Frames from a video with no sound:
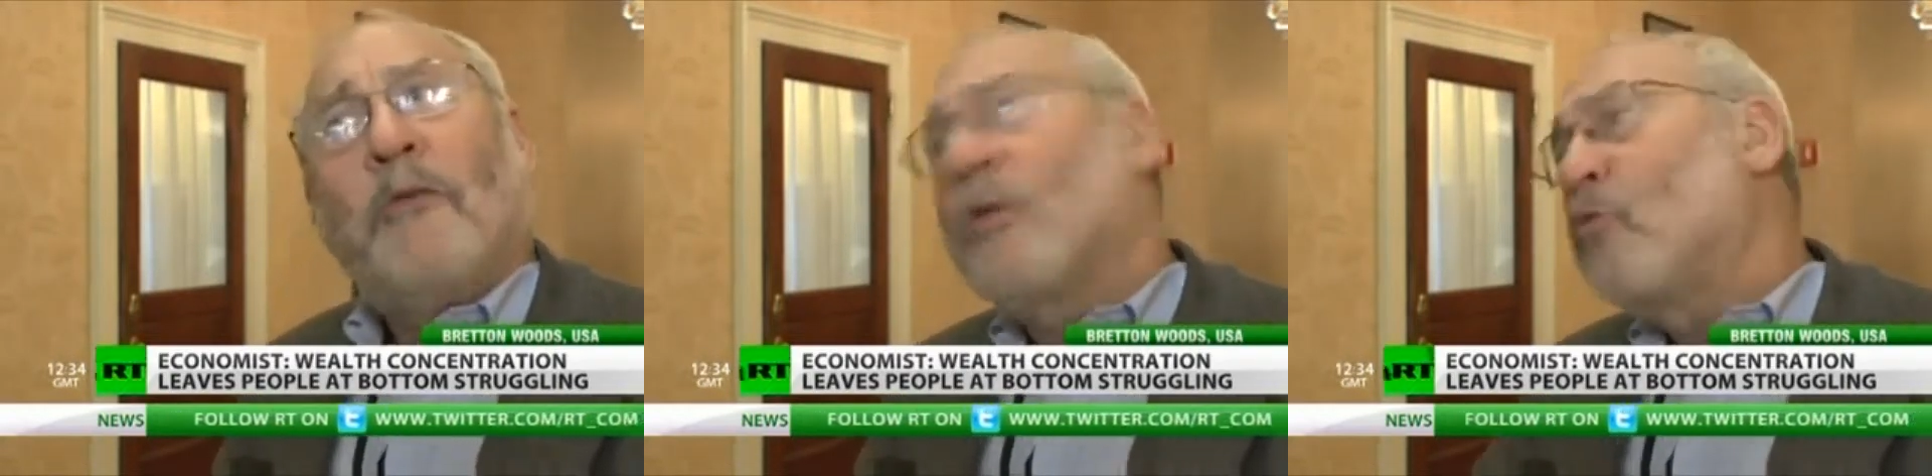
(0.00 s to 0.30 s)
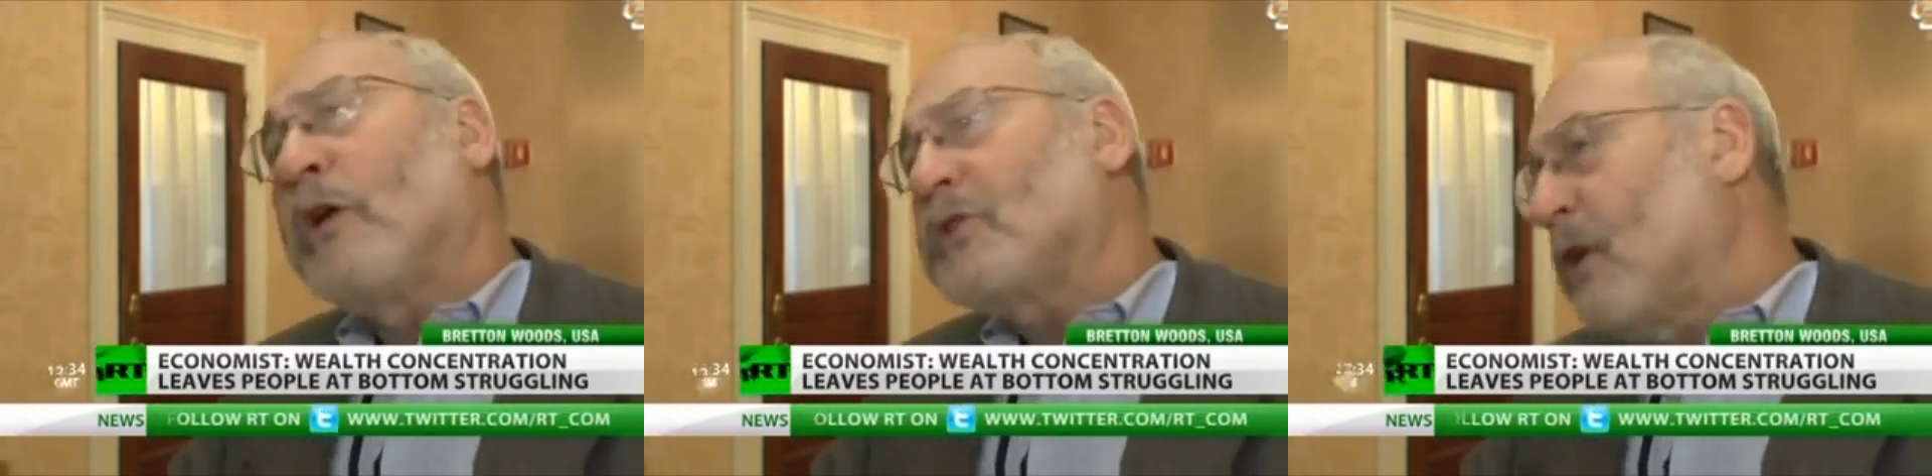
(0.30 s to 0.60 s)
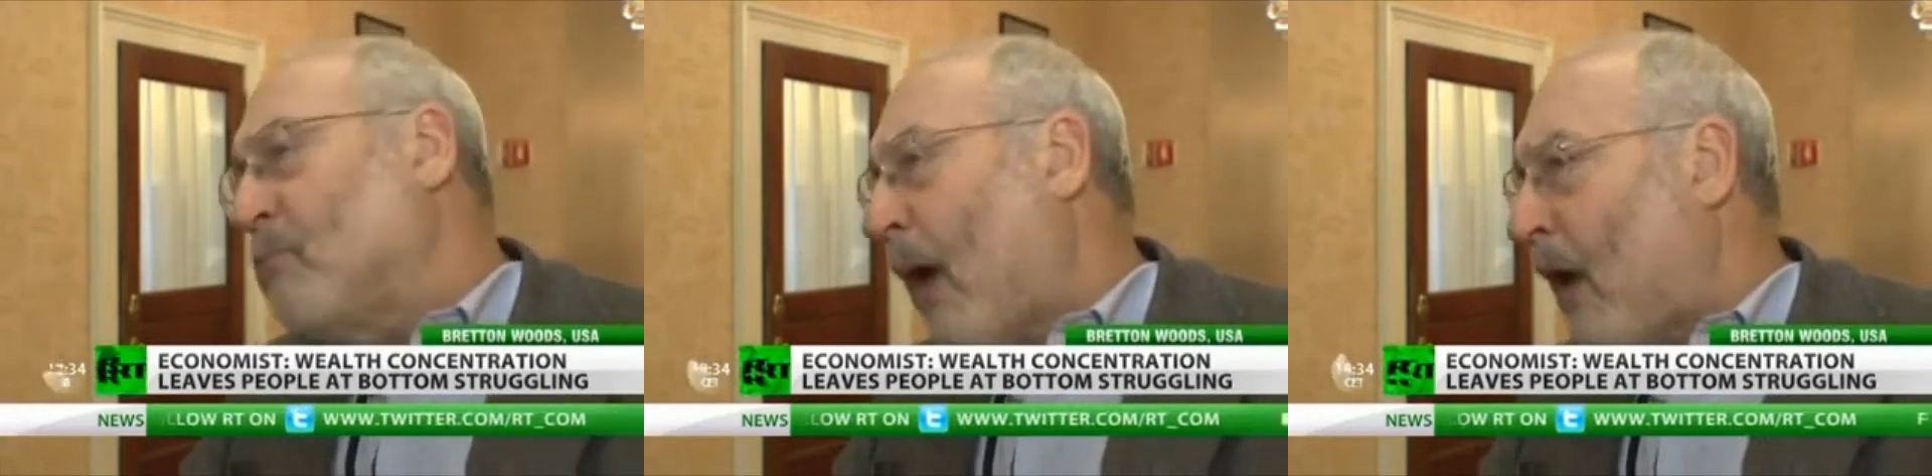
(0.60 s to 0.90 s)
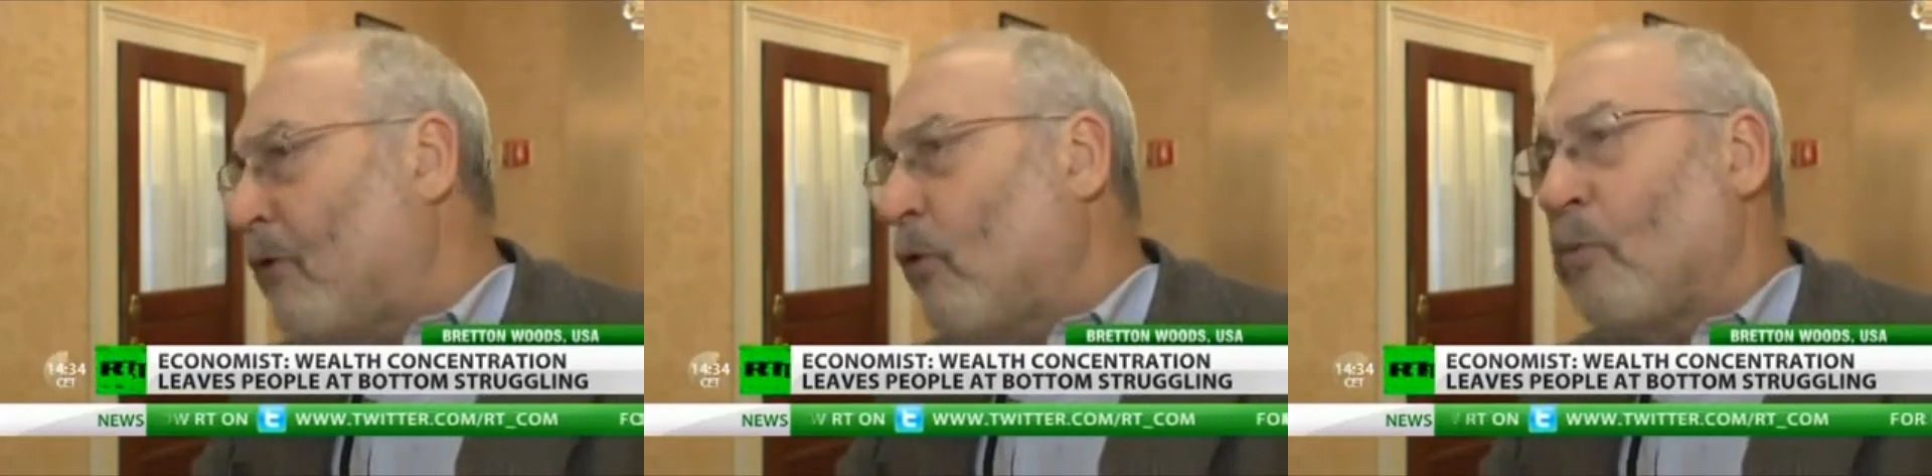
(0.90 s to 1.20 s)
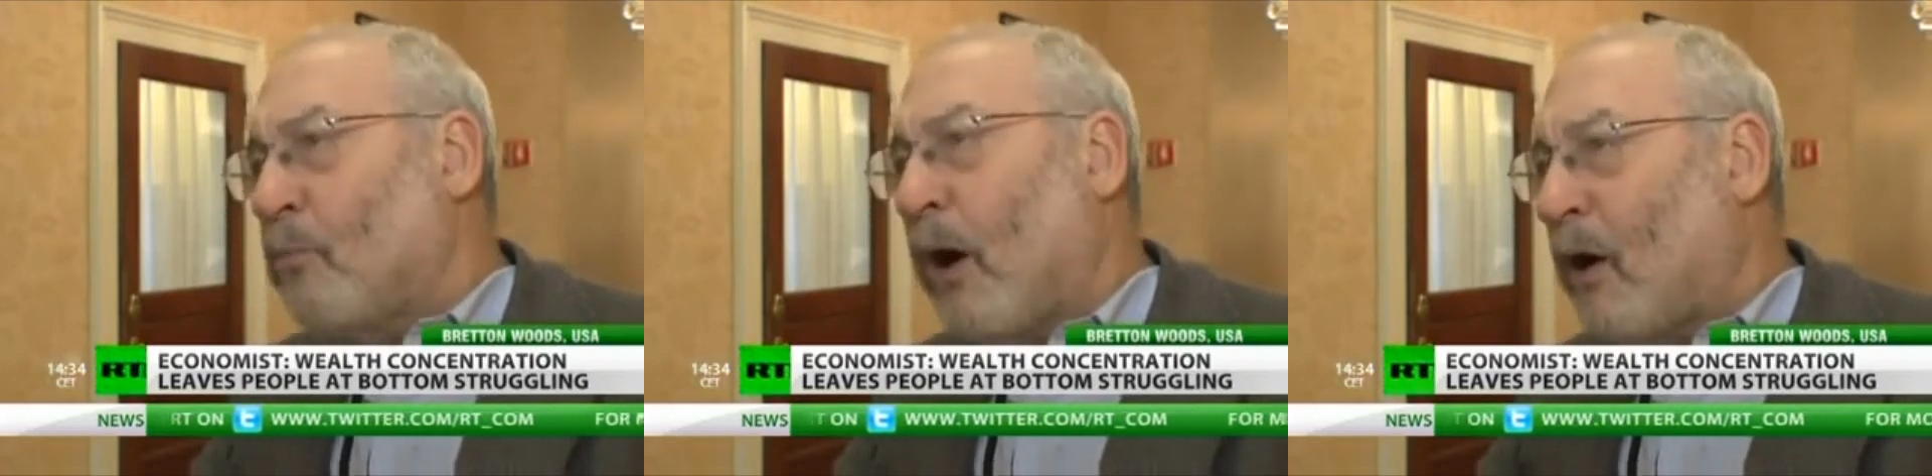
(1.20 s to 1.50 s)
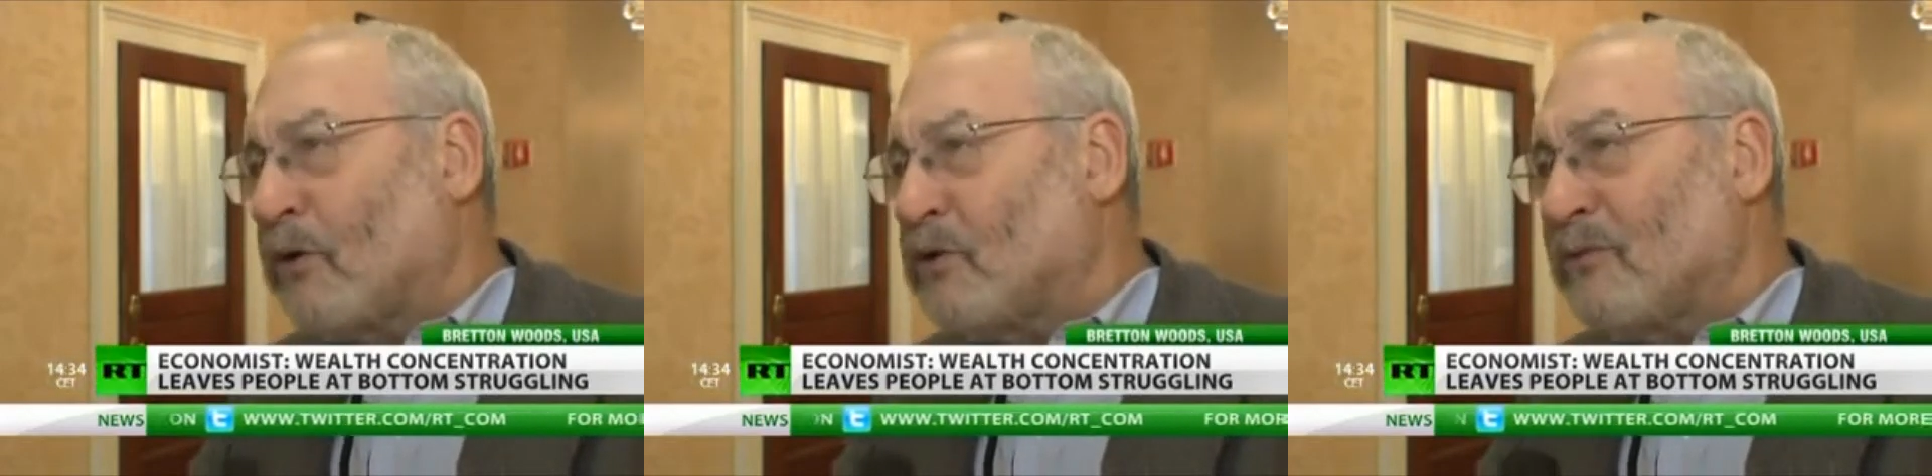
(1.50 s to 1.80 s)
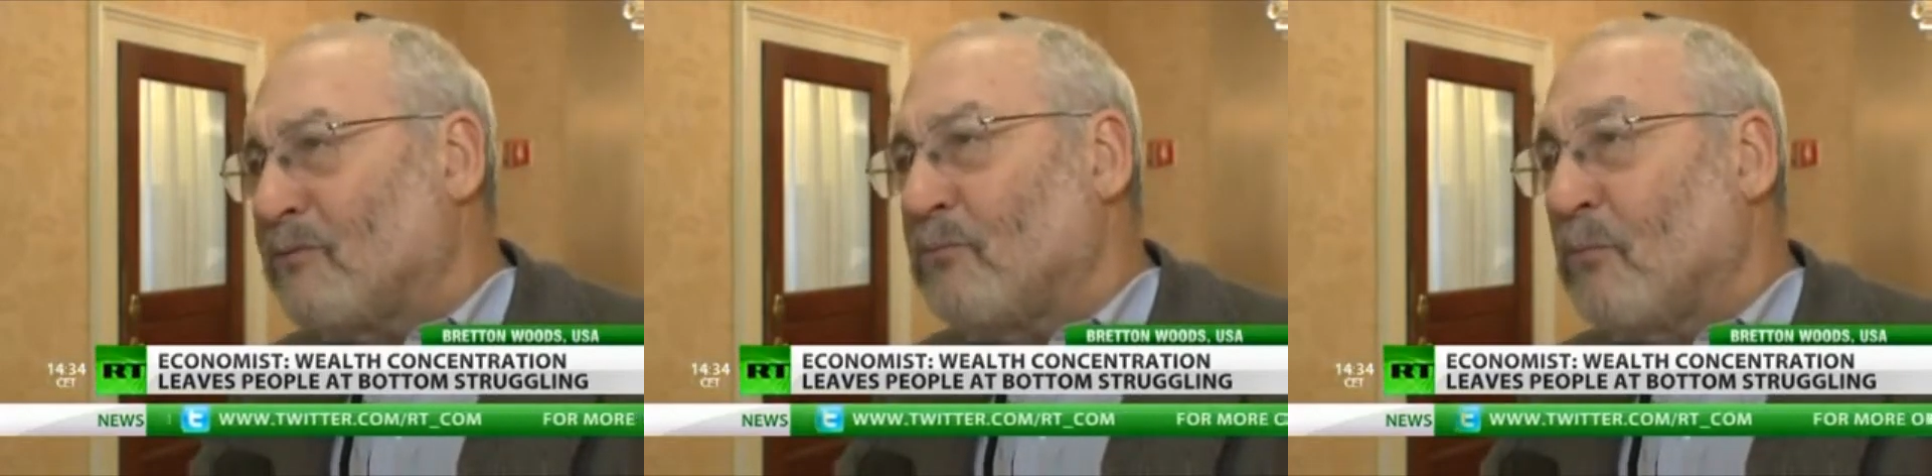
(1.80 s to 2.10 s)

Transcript: If the rich can buy their own parks,